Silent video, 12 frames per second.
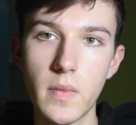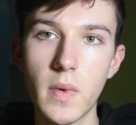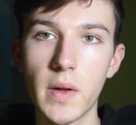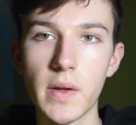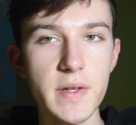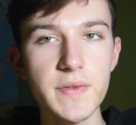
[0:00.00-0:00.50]

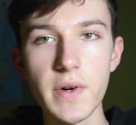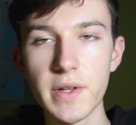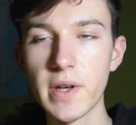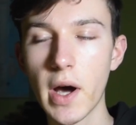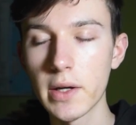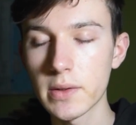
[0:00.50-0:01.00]
And as for the
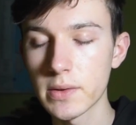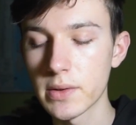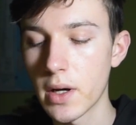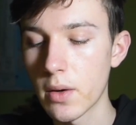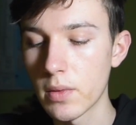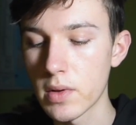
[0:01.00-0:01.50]
title,
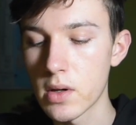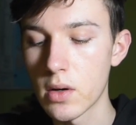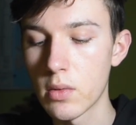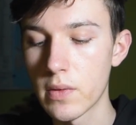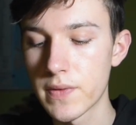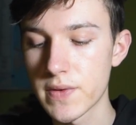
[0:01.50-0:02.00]
I will
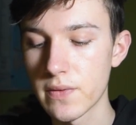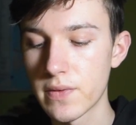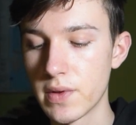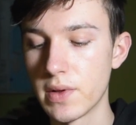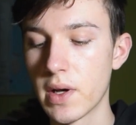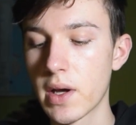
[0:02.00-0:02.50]
go with
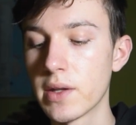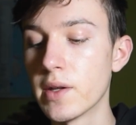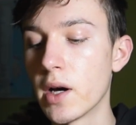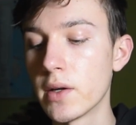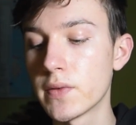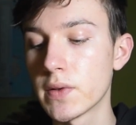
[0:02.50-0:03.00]
something like an
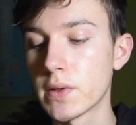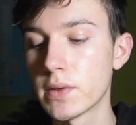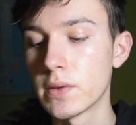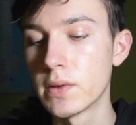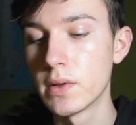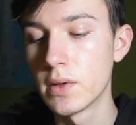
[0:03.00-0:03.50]

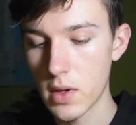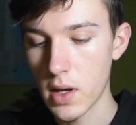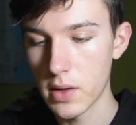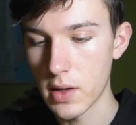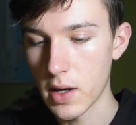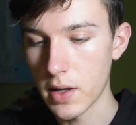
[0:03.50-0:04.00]
iPhone
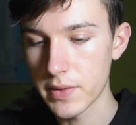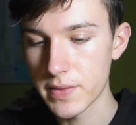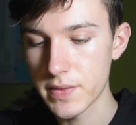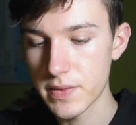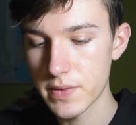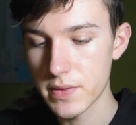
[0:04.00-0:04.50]

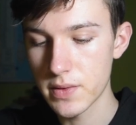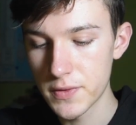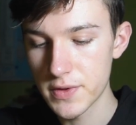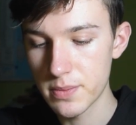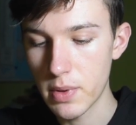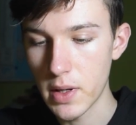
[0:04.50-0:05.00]
XS
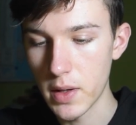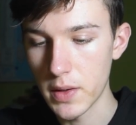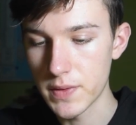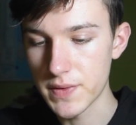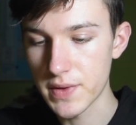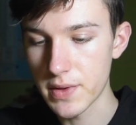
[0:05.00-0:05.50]

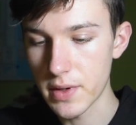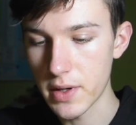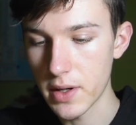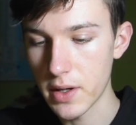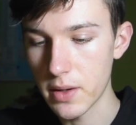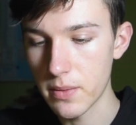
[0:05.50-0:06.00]
space
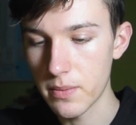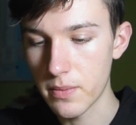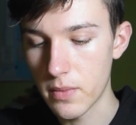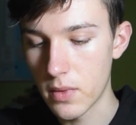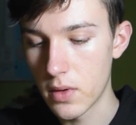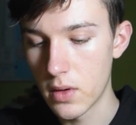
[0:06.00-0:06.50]
gray
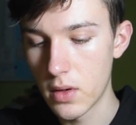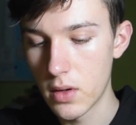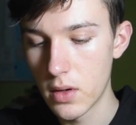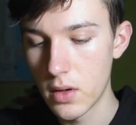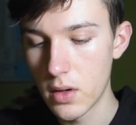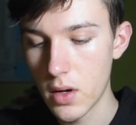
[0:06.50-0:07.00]

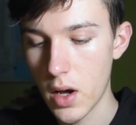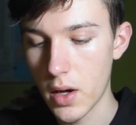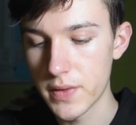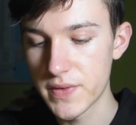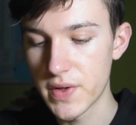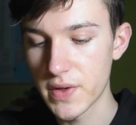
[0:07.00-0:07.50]

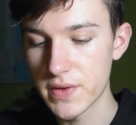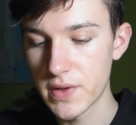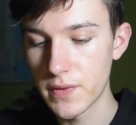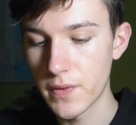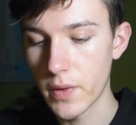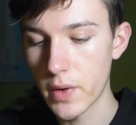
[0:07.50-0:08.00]

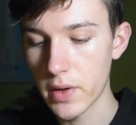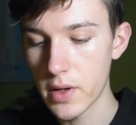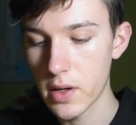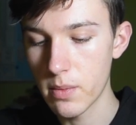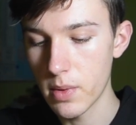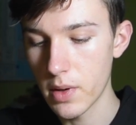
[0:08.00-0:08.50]
64
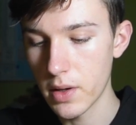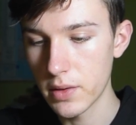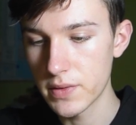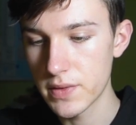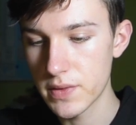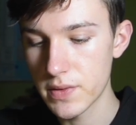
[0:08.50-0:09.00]

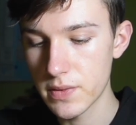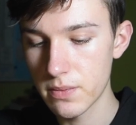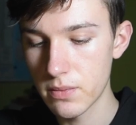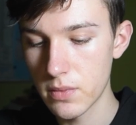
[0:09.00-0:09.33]
gigabytes